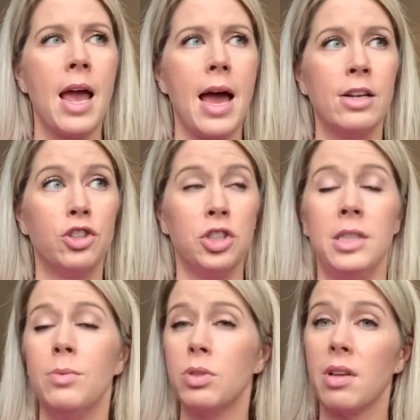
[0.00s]
And
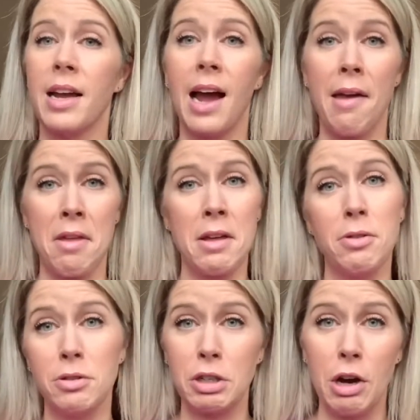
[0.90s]
she was like, I think it
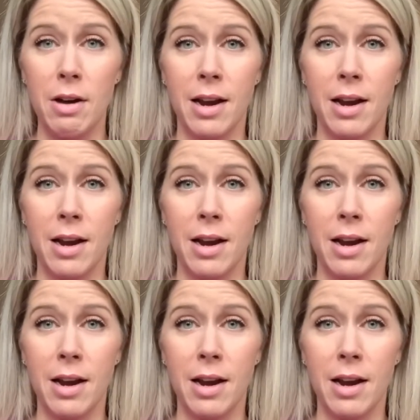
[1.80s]
looks good.